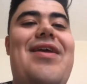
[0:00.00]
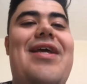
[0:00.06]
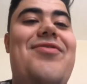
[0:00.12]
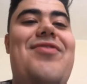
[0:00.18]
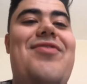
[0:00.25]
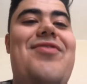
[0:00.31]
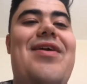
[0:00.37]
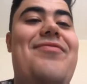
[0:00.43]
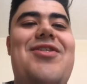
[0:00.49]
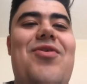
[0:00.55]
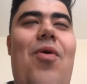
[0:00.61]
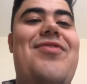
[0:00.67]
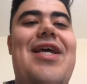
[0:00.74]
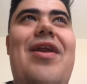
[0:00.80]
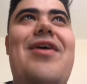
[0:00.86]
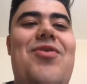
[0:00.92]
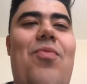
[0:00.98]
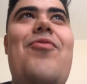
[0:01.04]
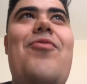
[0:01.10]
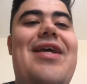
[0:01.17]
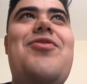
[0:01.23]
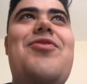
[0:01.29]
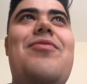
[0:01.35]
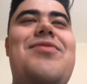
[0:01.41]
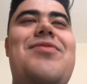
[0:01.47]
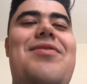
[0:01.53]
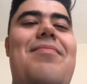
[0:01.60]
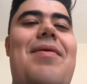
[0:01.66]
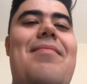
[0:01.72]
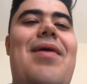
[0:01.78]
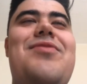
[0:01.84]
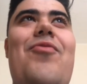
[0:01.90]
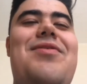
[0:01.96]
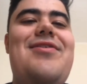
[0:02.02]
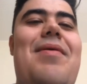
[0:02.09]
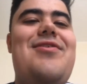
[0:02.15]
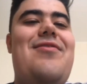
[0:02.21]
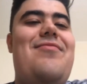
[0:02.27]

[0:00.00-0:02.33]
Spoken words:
It's the one that always comes to my mind, so